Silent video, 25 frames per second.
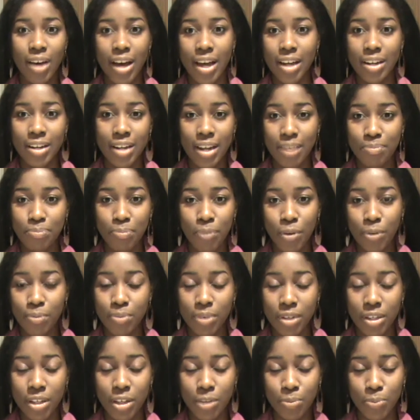and
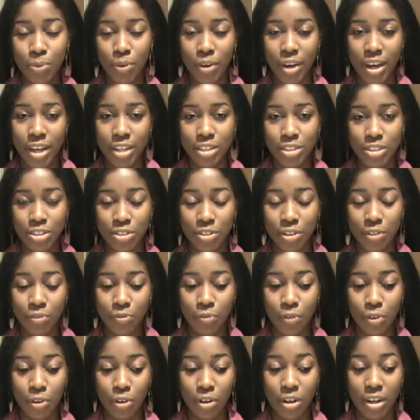probably keep your hair straight
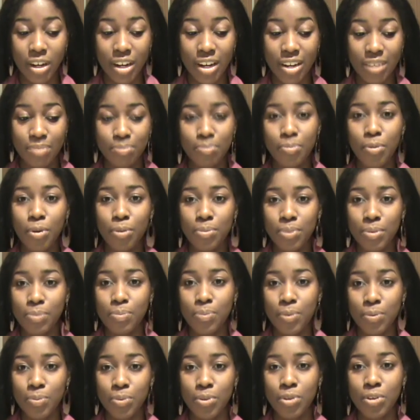for longer. And probably
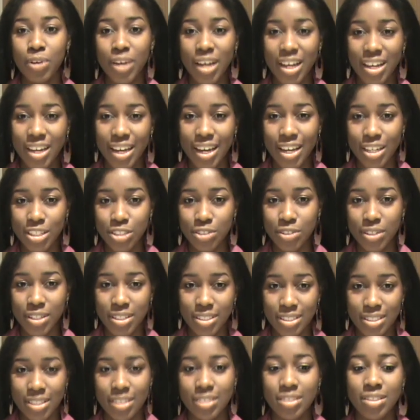people look at hair
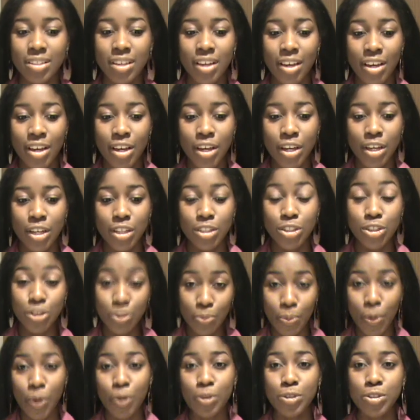straighteners as it's
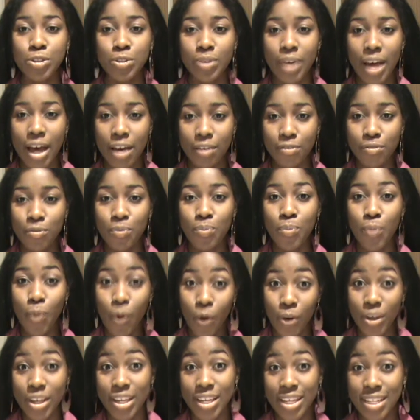supposed to have
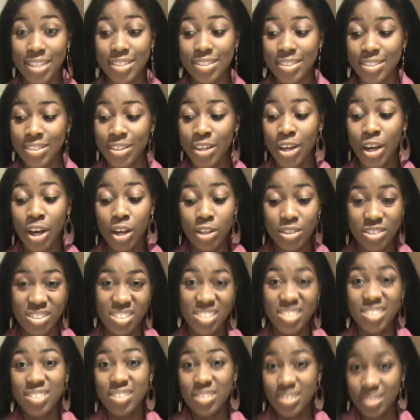more heat. So
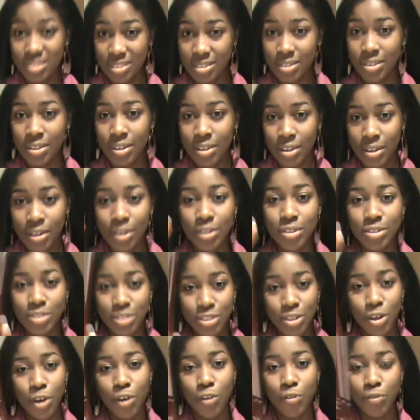this is
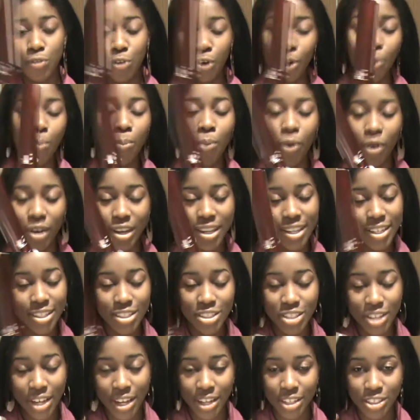sort of your more
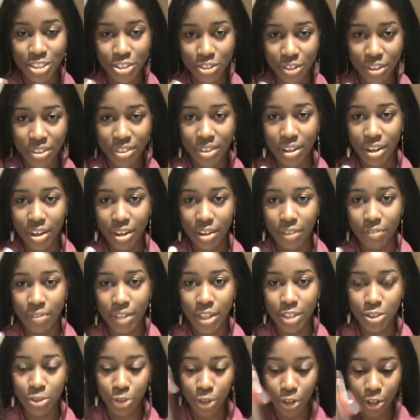heat hair straightener, if
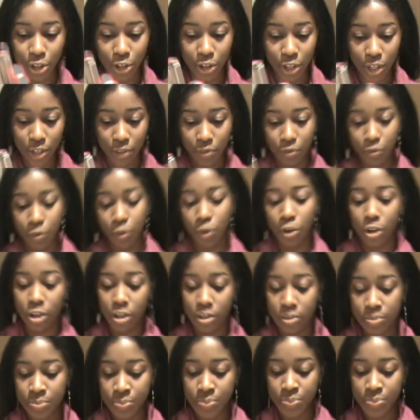that's what you're looking for.